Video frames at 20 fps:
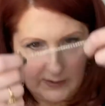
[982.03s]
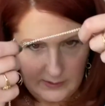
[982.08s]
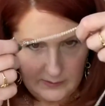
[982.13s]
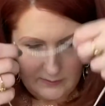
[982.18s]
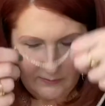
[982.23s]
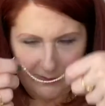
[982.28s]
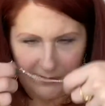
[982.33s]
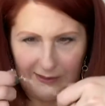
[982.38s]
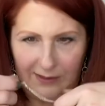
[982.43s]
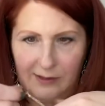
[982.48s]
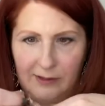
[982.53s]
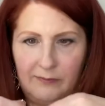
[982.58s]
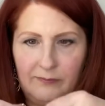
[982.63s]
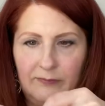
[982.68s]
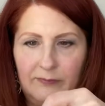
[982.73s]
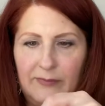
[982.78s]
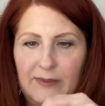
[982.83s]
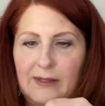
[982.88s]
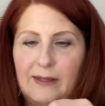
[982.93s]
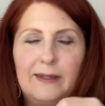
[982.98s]

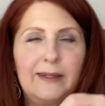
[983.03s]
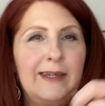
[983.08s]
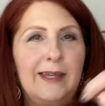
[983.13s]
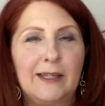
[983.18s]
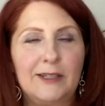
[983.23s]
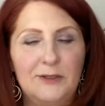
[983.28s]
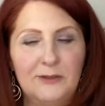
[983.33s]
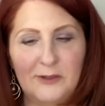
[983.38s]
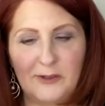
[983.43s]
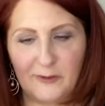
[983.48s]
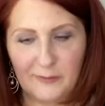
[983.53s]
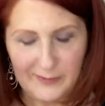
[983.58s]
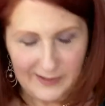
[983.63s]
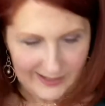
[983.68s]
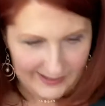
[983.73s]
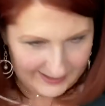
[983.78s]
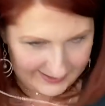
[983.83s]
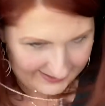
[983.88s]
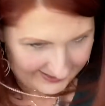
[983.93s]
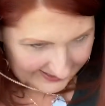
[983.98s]
Can't do it over my
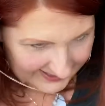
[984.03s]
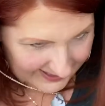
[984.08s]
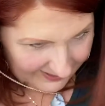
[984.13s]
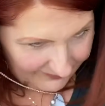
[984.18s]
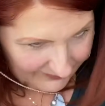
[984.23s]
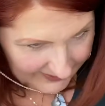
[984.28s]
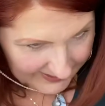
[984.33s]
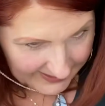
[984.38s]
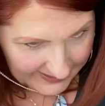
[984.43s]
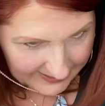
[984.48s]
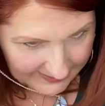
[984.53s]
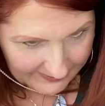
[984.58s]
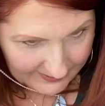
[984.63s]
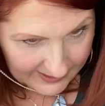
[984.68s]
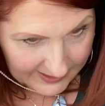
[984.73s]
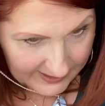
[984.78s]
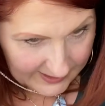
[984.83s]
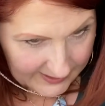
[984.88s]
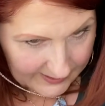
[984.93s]
head. I keep forgetting.